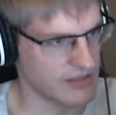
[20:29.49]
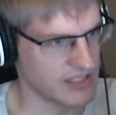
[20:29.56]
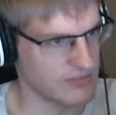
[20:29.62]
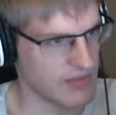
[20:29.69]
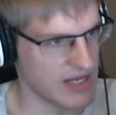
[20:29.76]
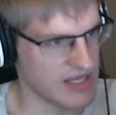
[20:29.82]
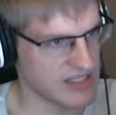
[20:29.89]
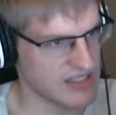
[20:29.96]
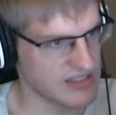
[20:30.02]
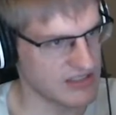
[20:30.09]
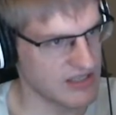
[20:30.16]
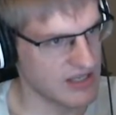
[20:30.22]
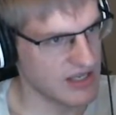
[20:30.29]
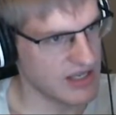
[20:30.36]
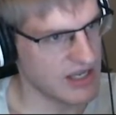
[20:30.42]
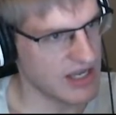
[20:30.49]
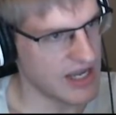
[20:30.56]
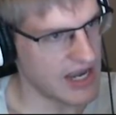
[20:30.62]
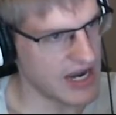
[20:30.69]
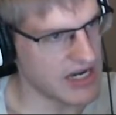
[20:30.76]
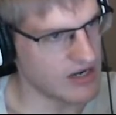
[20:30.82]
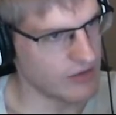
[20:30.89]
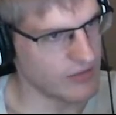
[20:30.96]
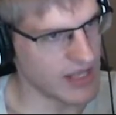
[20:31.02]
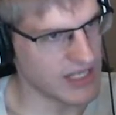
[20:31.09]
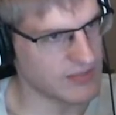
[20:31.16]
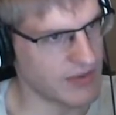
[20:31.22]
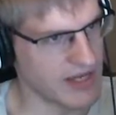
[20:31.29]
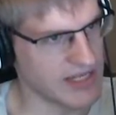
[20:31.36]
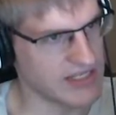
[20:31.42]
like spikes. I don't like
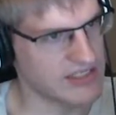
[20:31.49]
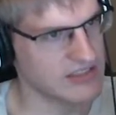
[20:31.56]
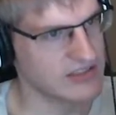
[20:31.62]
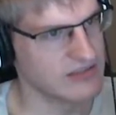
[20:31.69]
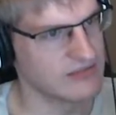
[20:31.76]
spikes.